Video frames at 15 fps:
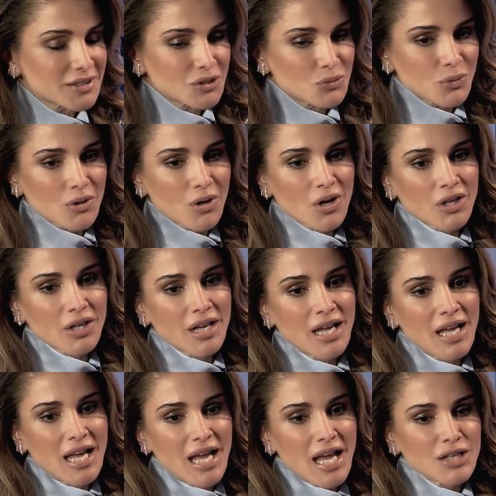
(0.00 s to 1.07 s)
that we're on,
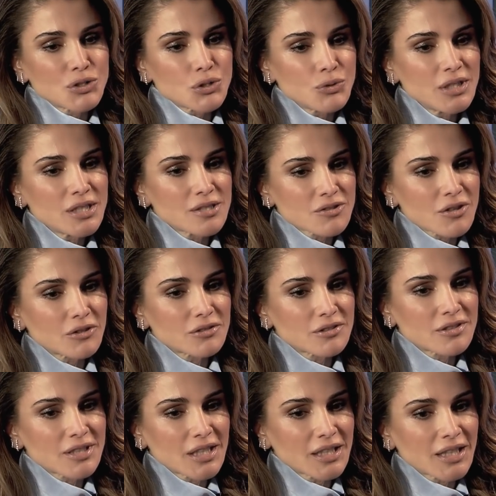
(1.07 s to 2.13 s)
and to really start
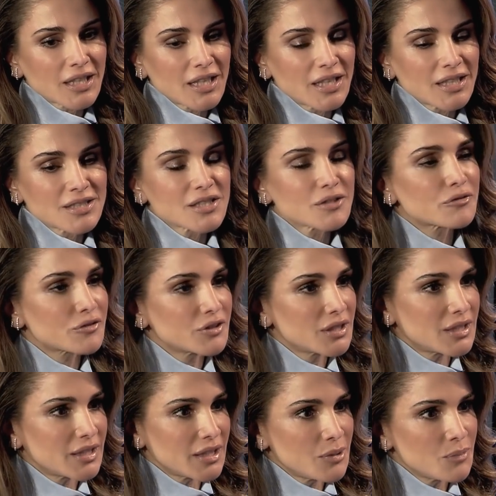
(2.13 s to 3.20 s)
thinking
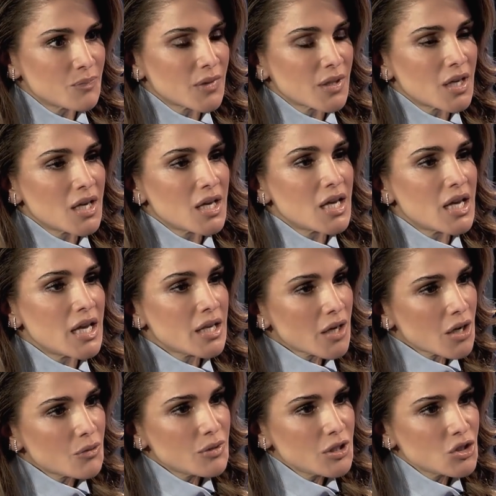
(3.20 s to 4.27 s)
differently in
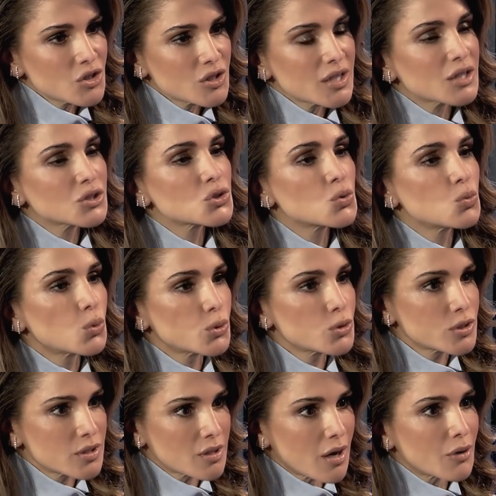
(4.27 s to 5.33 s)
our region and
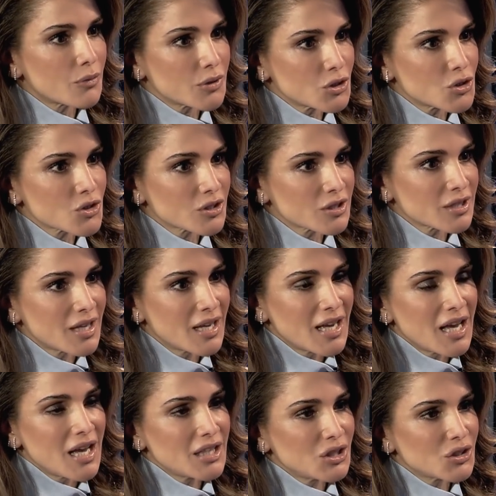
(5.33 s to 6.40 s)
towards our region.
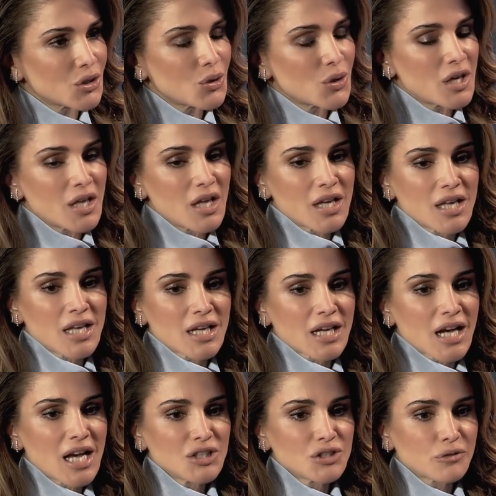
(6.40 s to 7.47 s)
A
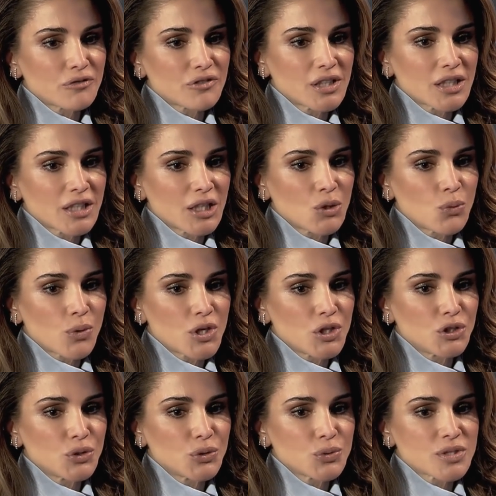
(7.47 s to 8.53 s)
kind of thinking where
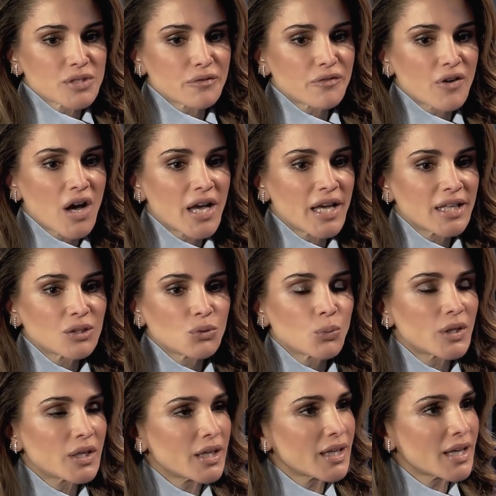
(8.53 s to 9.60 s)
you define
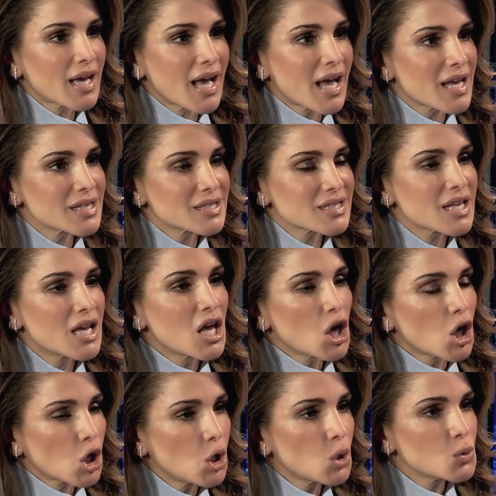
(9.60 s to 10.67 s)
winning as
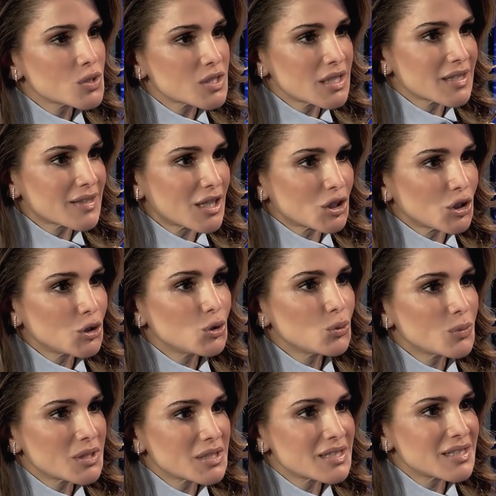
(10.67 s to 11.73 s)
closing that
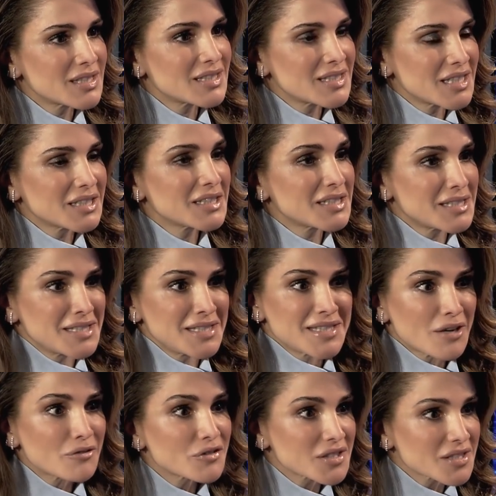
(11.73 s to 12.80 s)
human dignity
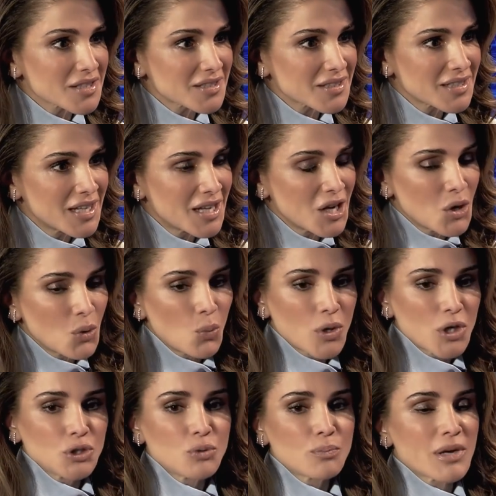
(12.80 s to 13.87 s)
deficit, where
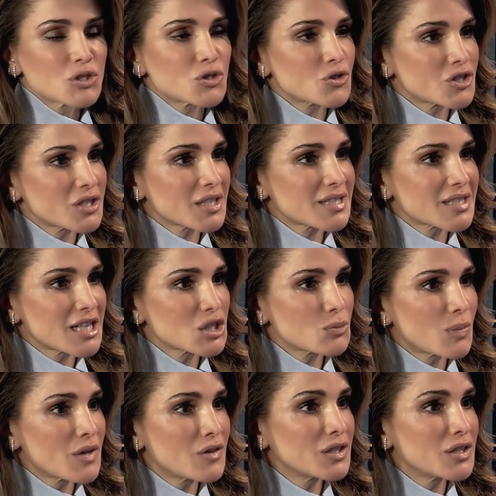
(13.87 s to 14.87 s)
you measure success by the